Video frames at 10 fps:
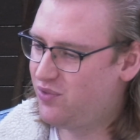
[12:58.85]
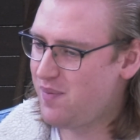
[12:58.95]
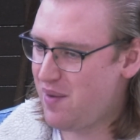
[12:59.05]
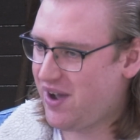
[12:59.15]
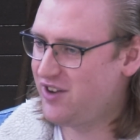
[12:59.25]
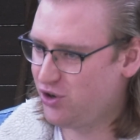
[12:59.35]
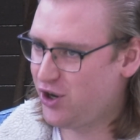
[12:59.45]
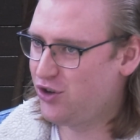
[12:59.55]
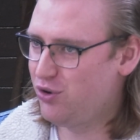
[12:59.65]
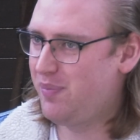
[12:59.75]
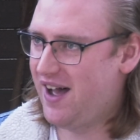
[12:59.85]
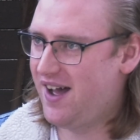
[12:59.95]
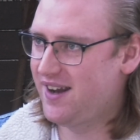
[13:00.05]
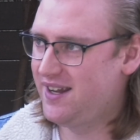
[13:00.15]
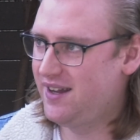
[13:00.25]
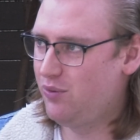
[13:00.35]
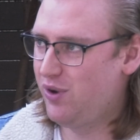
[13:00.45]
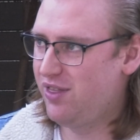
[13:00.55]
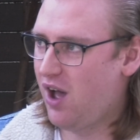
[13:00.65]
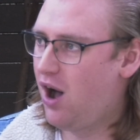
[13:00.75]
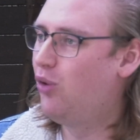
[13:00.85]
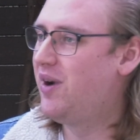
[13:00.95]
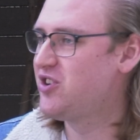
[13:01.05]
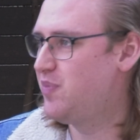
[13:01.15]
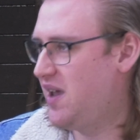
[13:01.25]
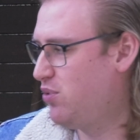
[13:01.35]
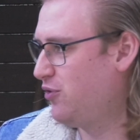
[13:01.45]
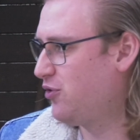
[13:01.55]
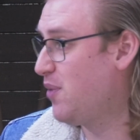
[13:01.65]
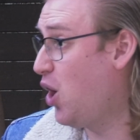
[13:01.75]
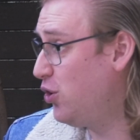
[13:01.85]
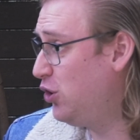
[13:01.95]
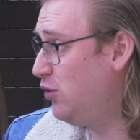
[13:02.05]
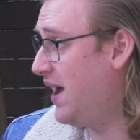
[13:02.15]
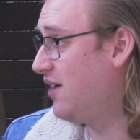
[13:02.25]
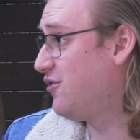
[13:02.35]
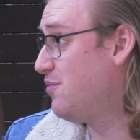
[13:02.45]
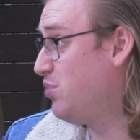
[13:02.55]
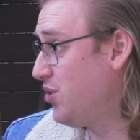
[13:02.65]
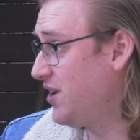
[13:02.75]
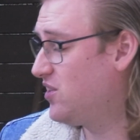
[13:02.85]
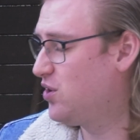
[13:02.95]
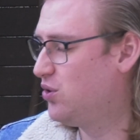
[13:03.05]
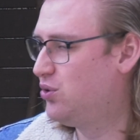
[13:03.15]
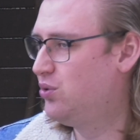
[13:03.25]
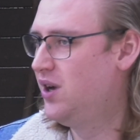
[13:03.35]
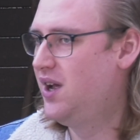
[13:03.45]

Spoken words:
remember I took her to a party with a whole bunch of people from home and from boarding school,